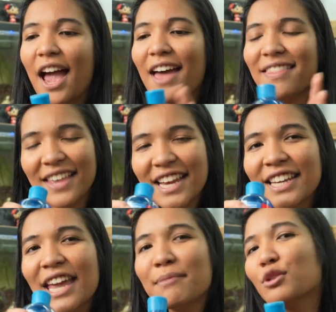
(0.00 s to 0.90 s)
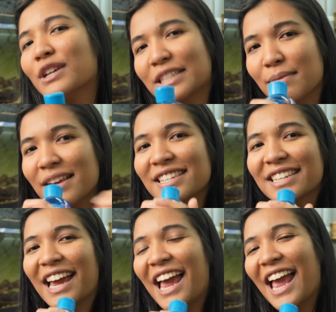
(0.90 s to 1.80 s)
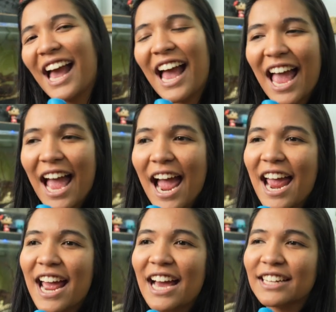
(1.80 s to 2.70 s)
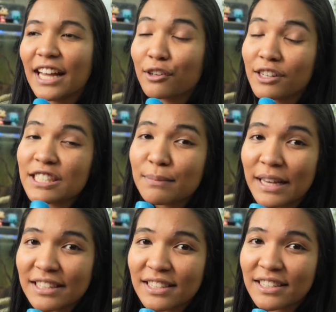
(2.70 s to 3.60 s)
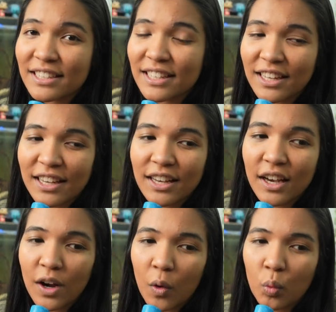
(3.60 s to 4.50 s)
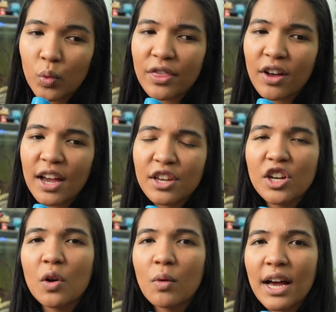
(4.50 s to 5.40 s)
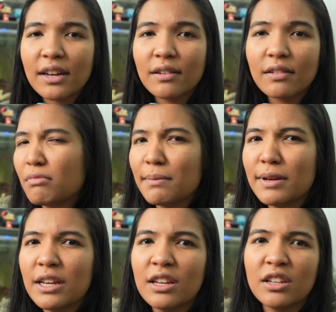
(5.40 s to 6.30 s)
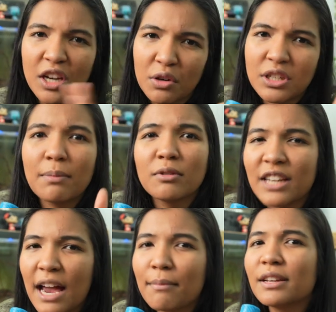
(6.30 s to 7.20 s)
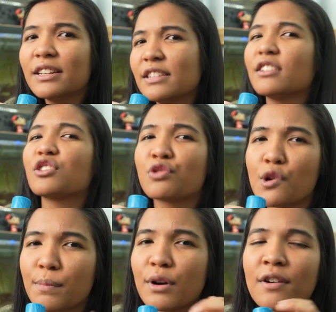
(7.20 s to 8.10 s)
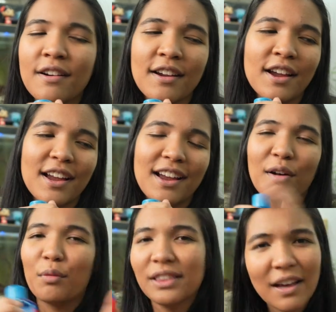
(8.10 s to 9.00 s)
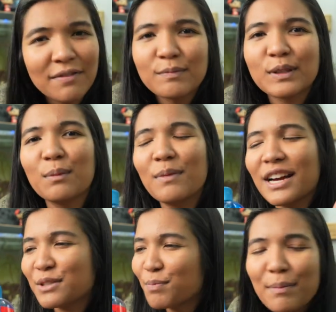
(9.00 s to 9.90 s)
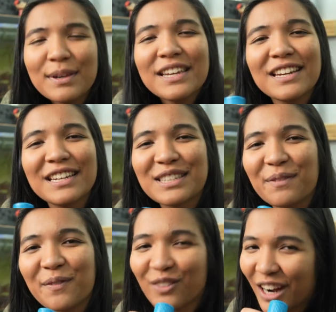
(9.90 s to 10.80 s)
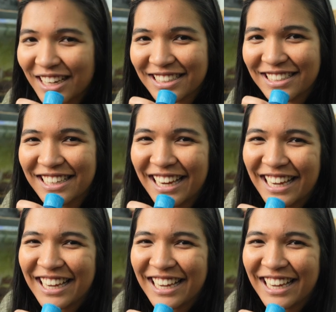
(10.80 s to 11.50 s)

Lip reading: And then came Christmas. And at Christmas, we thought, you know what? Maybe, you know, Double Diamond, he's a trooper. We love him so much. Maybe he needs some friends.